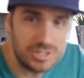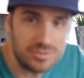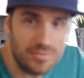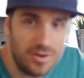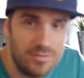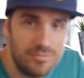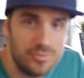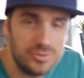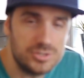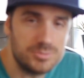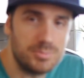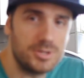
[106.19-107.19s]
as far
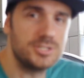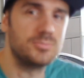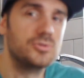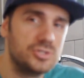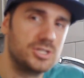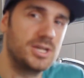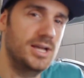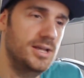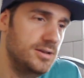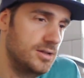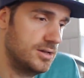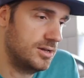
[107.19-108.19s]
forwards as possible as you can,
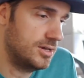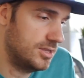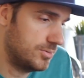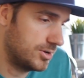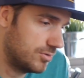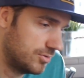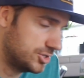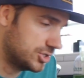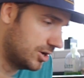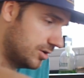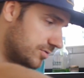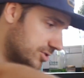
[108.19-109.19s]
and then we're going to
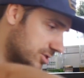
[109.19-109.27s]
reach over